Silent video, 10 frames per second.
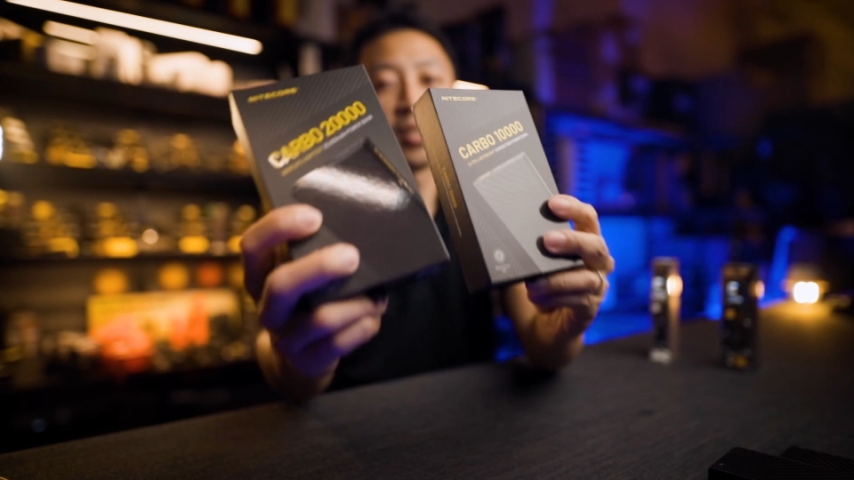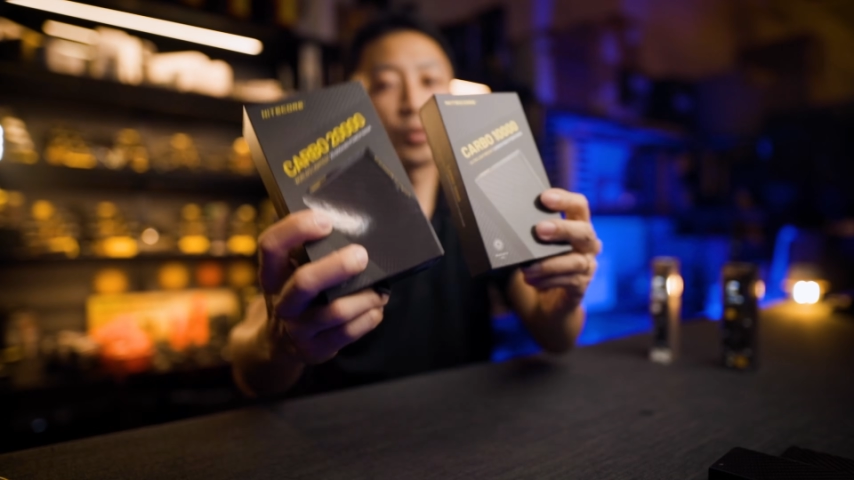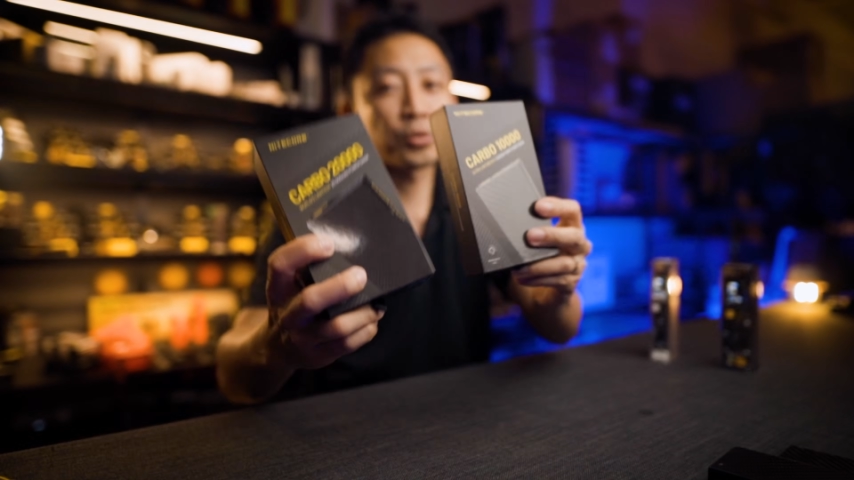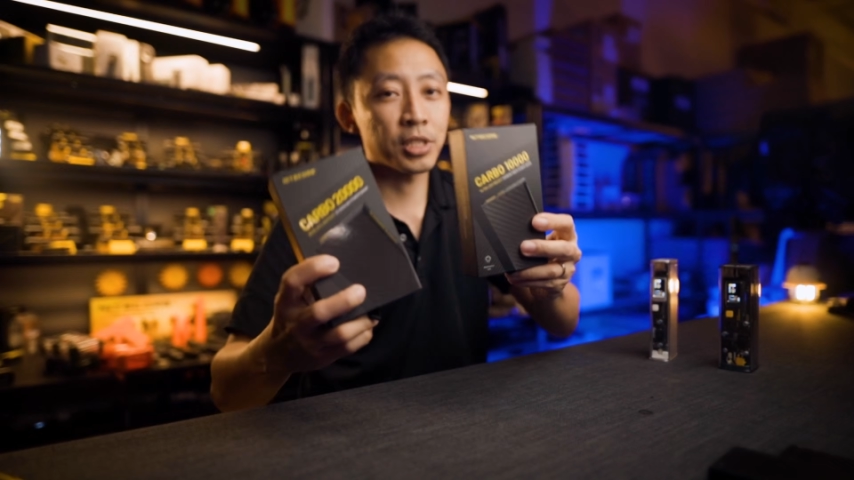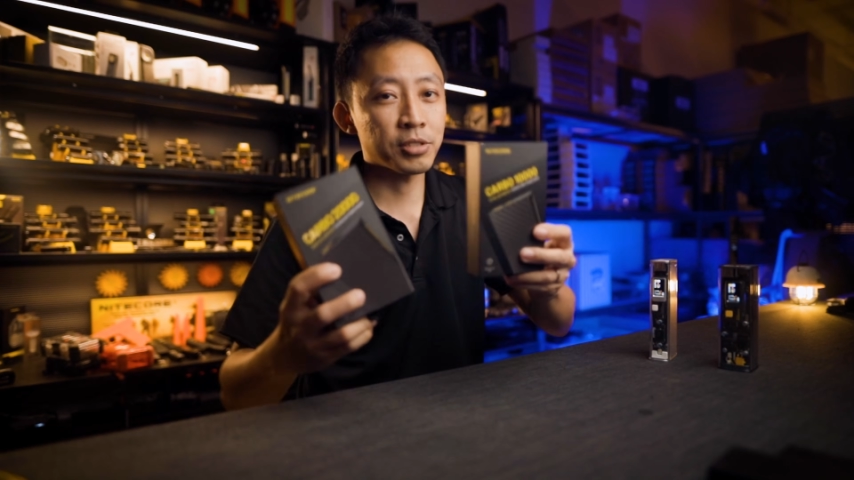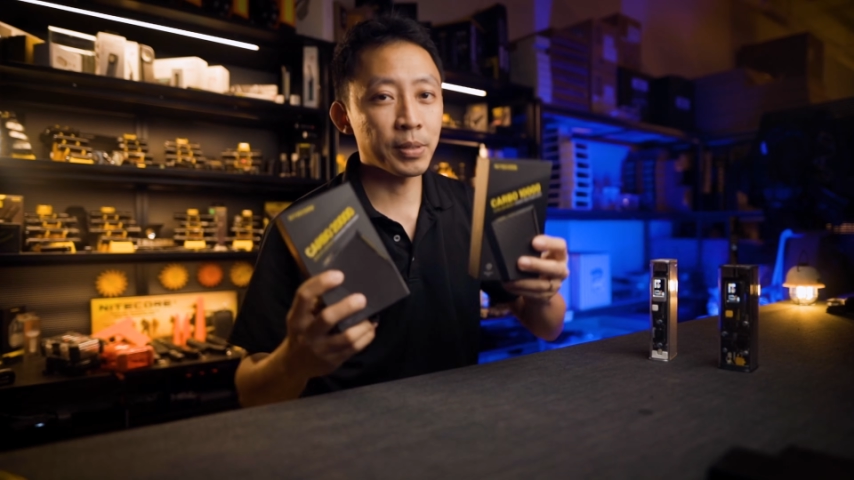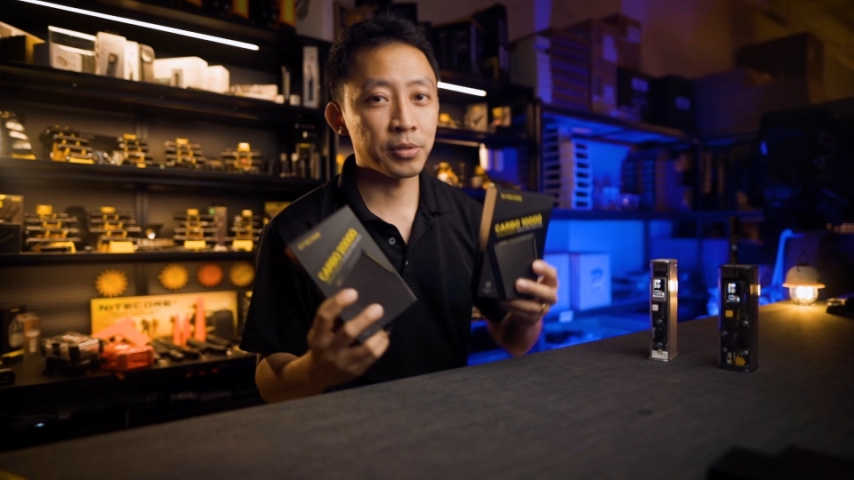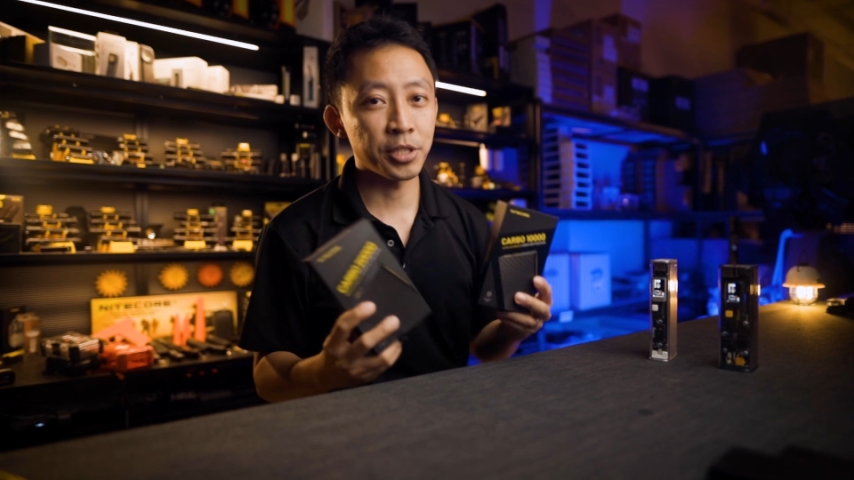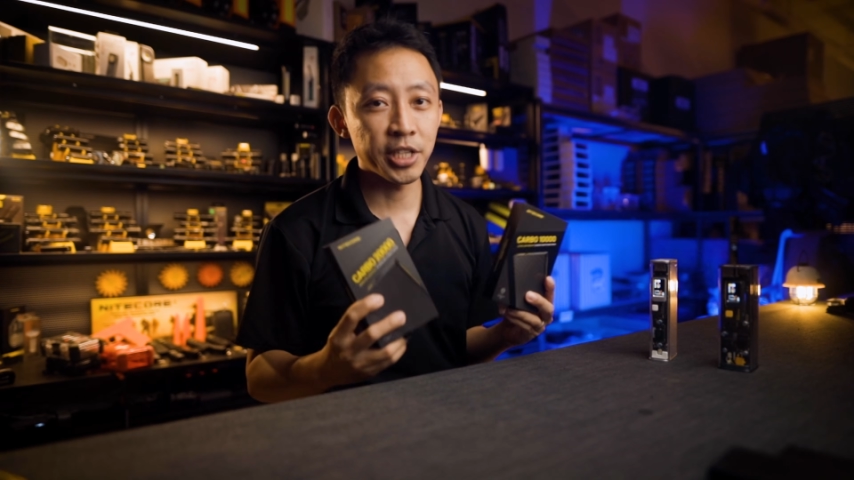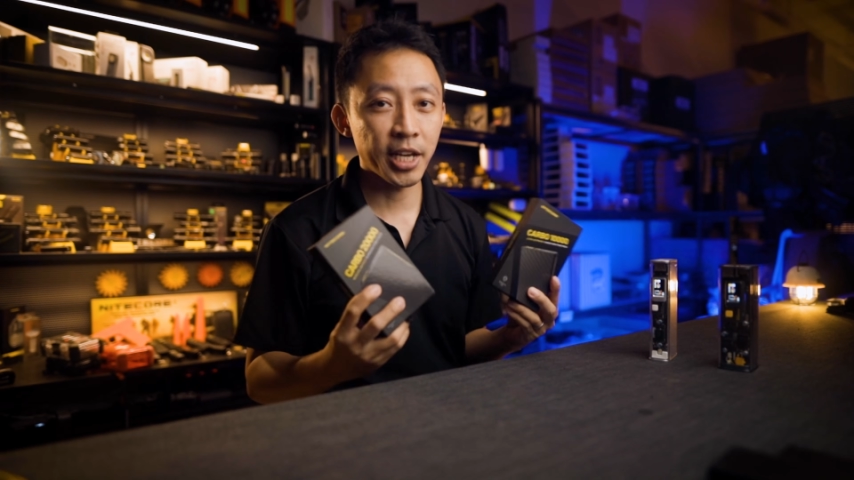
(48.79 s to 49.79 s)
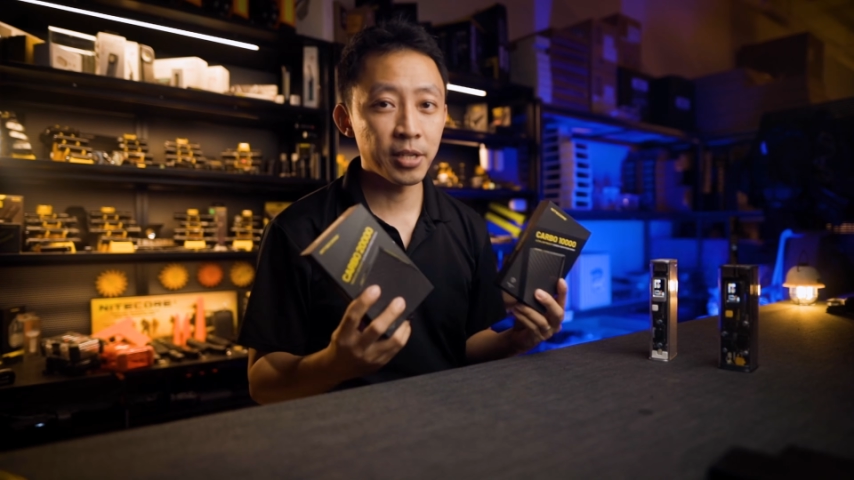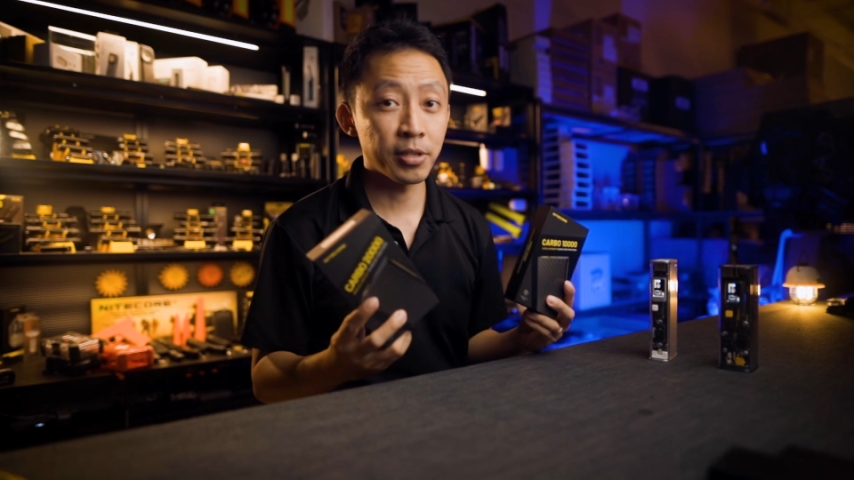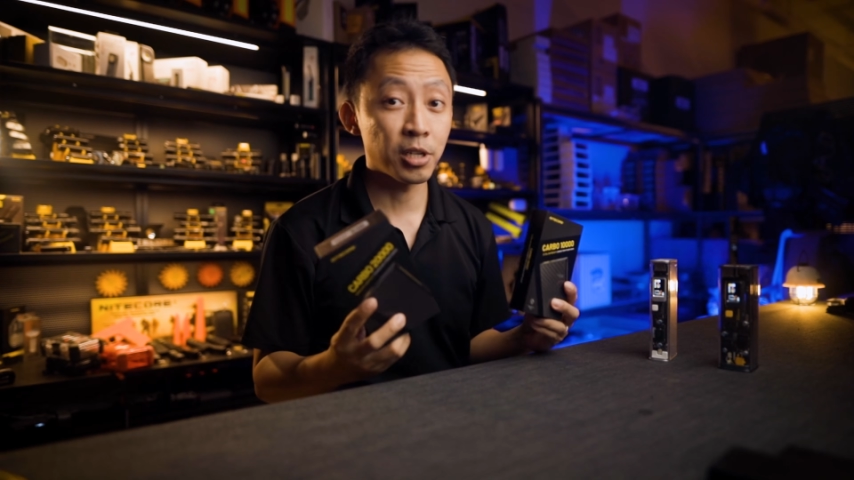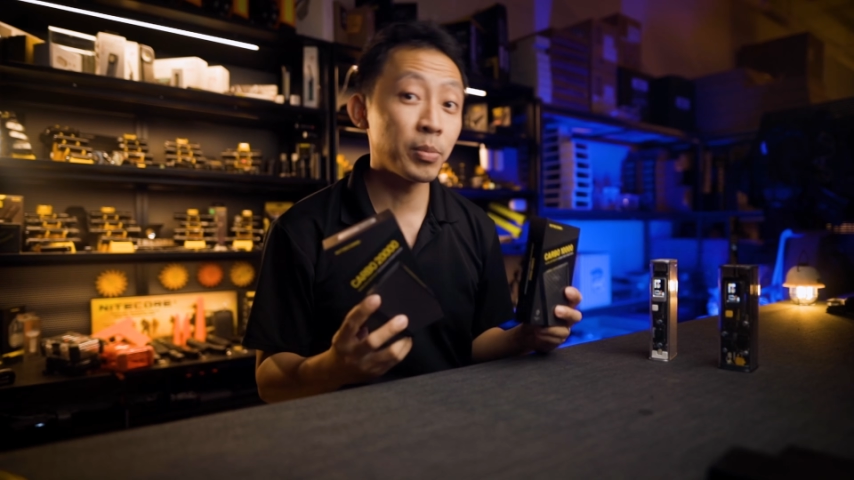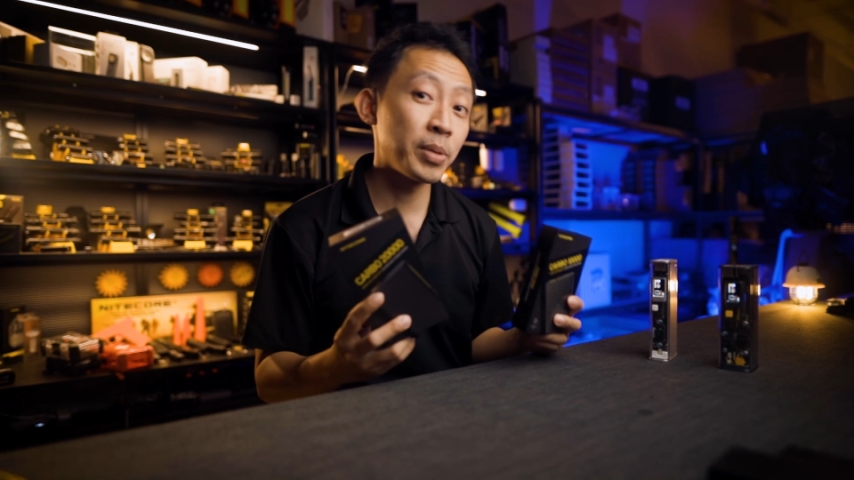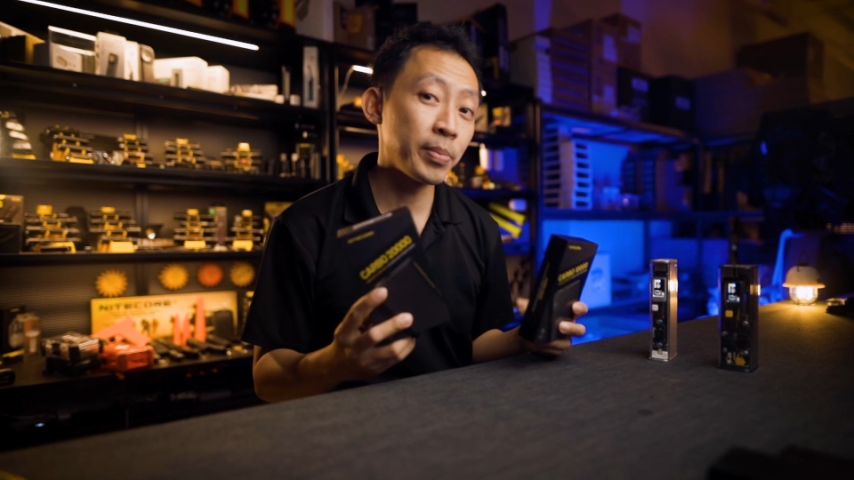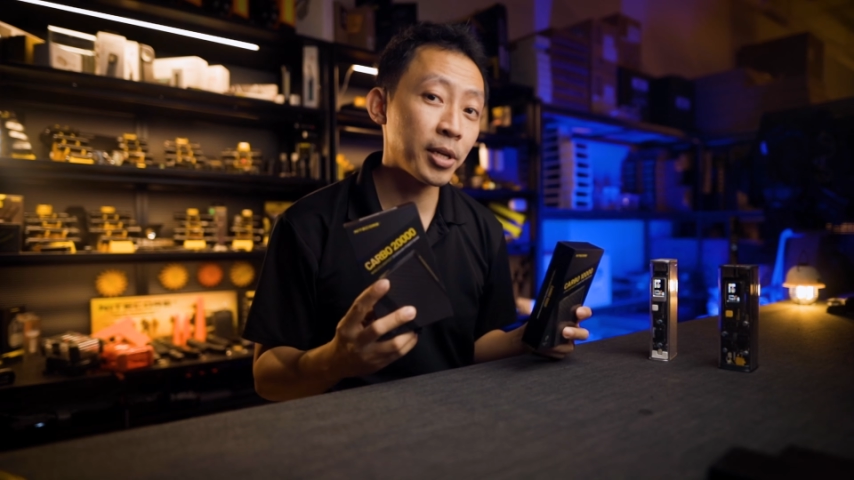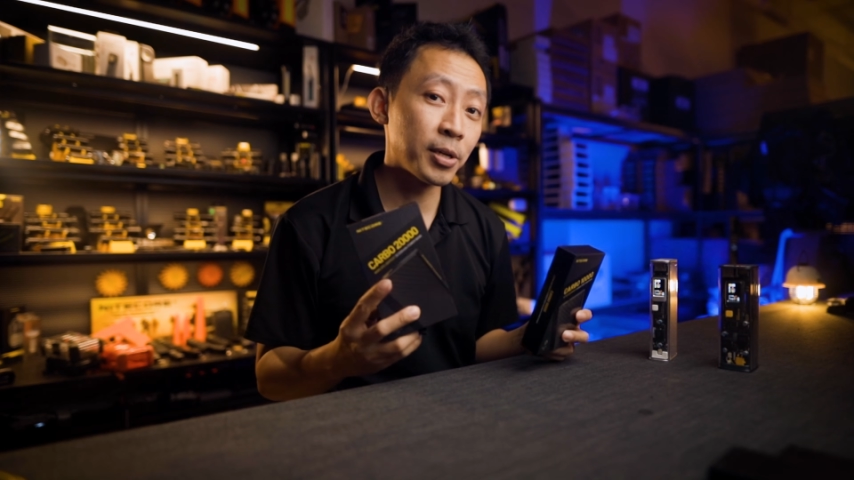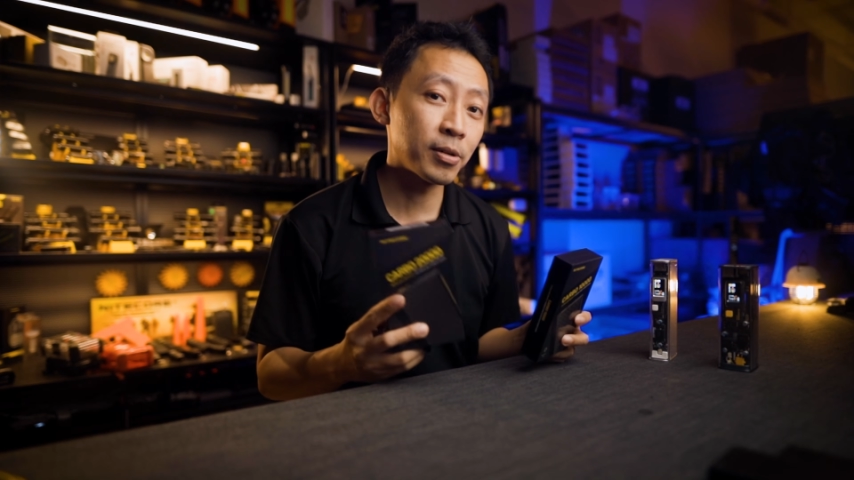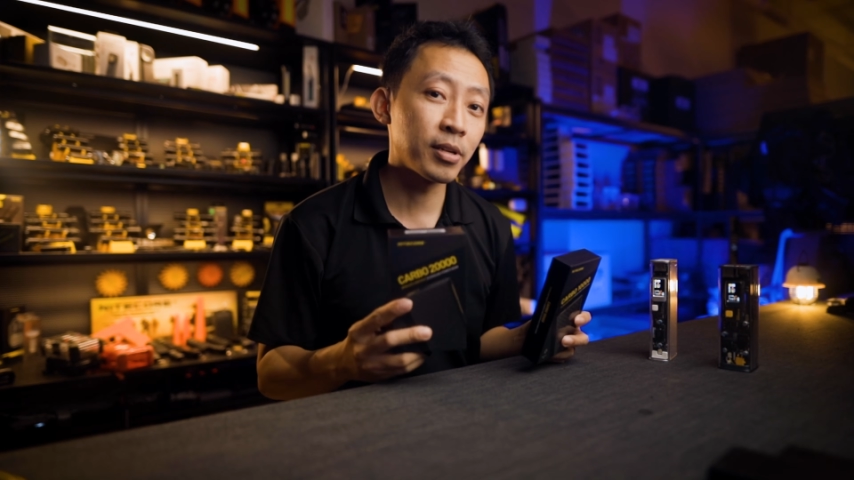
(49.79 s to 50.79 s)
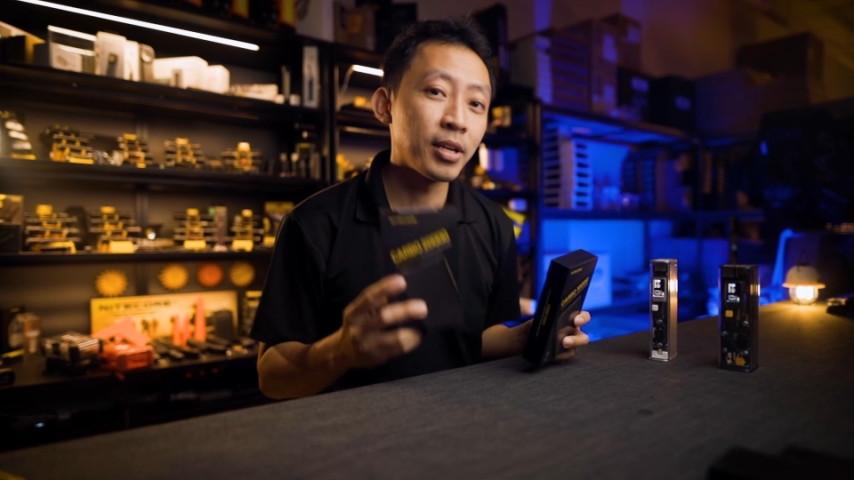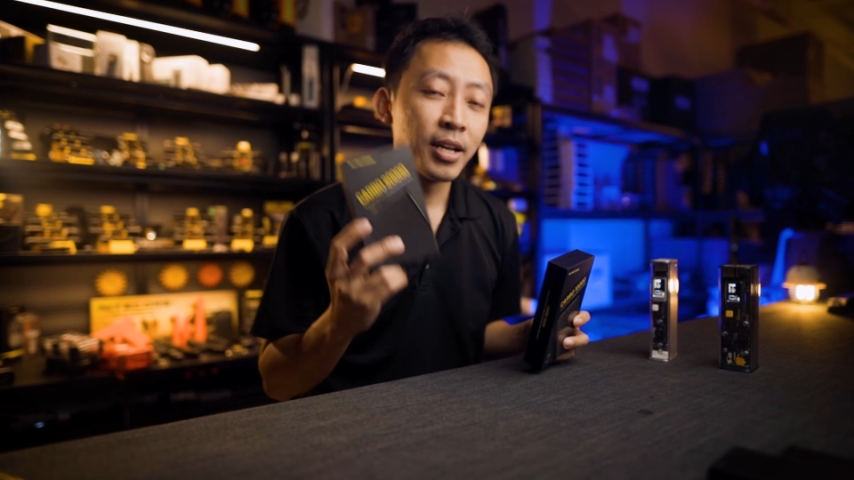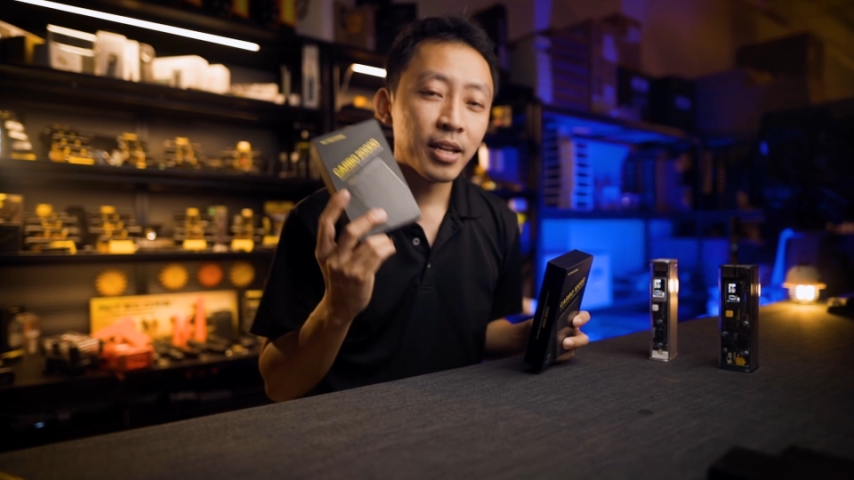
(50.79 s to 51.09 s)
do subscribe to this channel and comment below on